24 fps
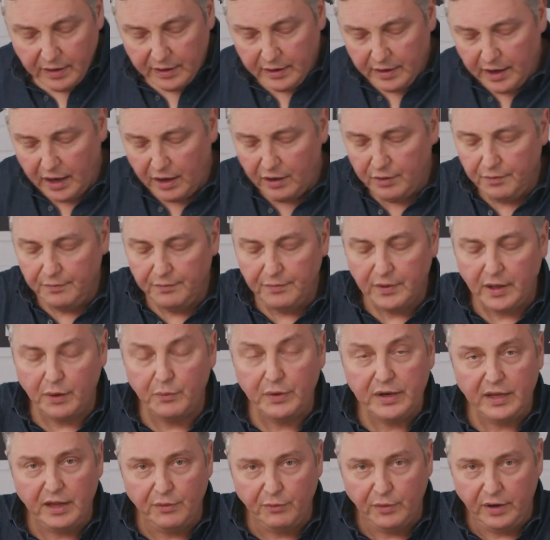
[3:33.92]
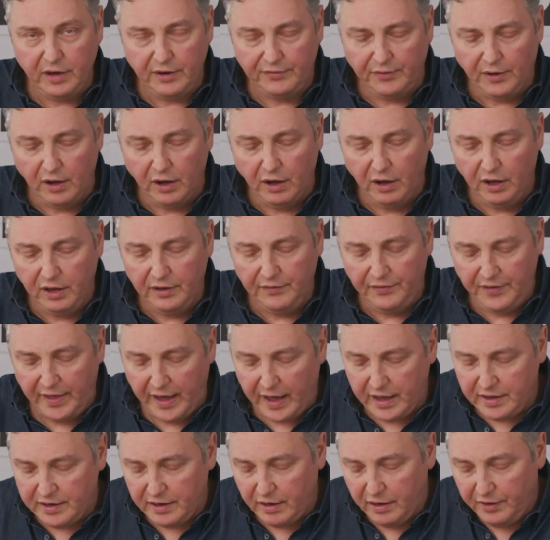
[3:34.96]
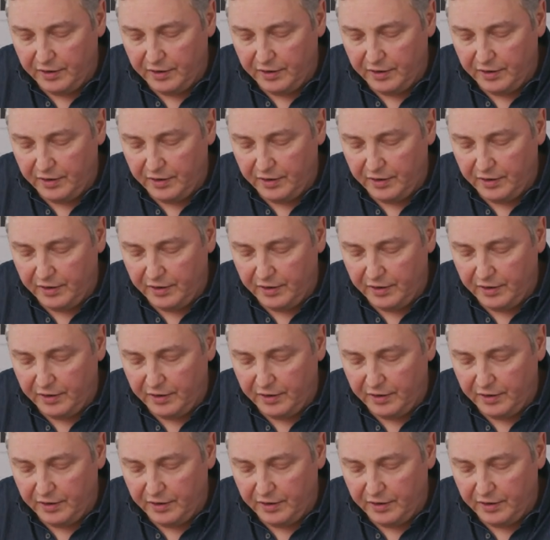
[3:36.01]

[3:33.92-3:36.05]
Now, I want to get rid of all of that